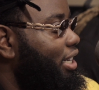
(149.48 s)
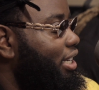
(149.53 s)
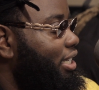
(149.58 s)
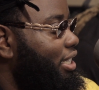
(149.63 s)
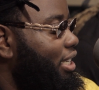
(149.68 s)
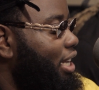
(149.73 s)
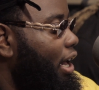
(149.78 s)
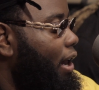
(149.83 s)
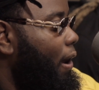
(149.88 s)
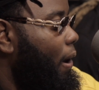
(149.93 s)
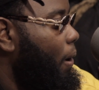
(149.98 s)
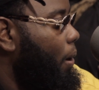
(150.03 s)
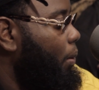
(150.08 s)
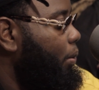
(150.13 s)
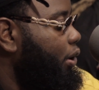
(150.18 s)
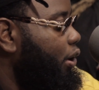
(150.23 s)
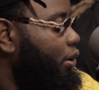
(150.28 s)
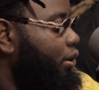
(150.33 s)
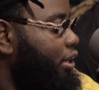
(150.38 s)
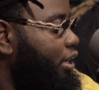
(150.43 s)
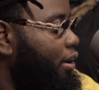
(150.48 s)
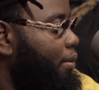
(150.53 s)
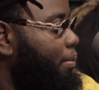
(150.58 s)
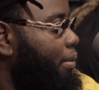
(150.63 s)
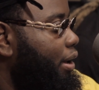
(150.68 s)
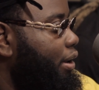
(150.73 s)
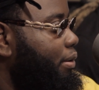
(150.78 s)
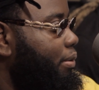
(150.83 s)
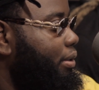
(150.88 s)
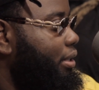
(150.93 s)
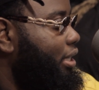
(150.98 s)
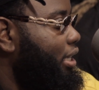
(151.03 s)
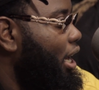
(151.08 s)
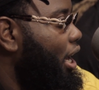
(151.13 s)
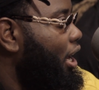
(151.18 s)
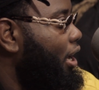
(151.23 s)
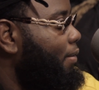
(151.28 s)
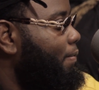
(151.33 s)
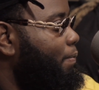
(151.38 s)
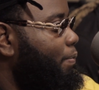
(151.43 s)
and it's like we only get better with
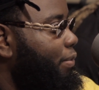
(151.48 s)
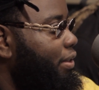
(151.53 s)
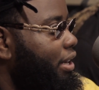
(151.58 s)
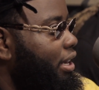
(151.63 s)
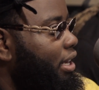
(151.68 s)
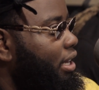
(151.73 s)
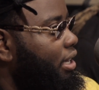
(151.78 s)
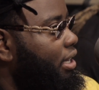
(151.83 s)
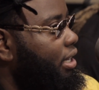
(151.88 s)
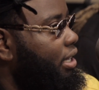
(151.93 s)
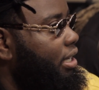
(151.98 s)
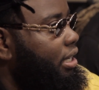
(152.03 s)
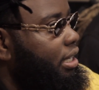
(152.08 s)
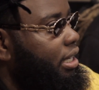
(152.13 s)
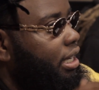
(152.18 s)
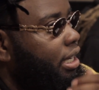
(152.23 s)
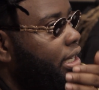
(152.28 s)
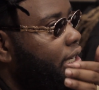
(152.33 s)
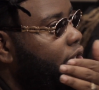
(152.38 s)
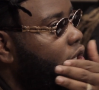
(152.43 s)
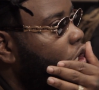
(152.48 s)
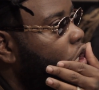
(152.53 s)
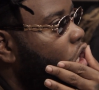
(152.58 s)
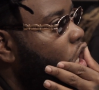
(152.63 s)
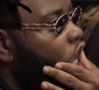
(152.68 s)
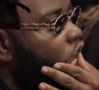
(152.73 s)
time, and and, and